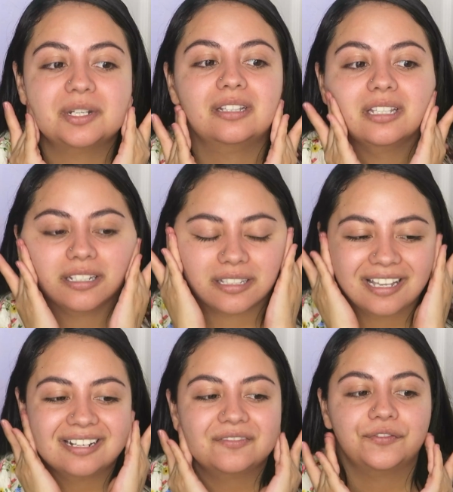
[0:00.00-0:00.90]
but it does
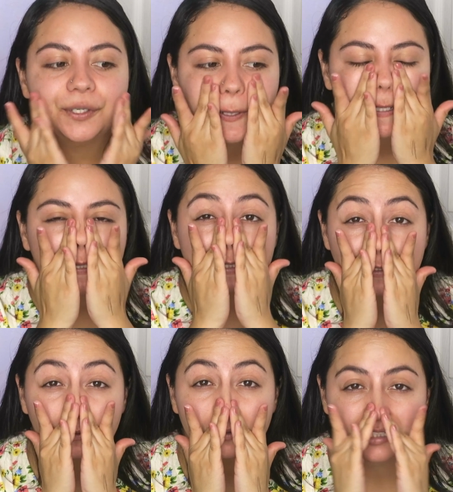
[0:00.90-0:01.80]
kind of feel a
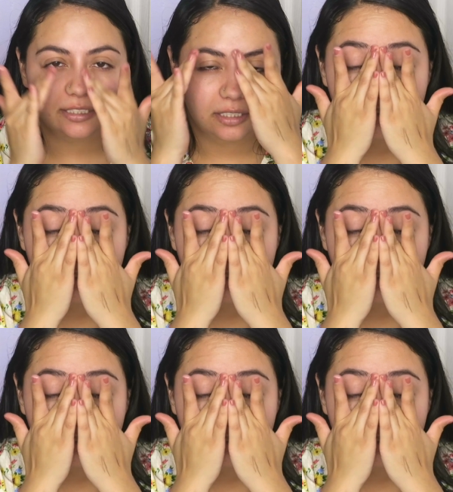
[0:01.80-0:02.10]
little greasy.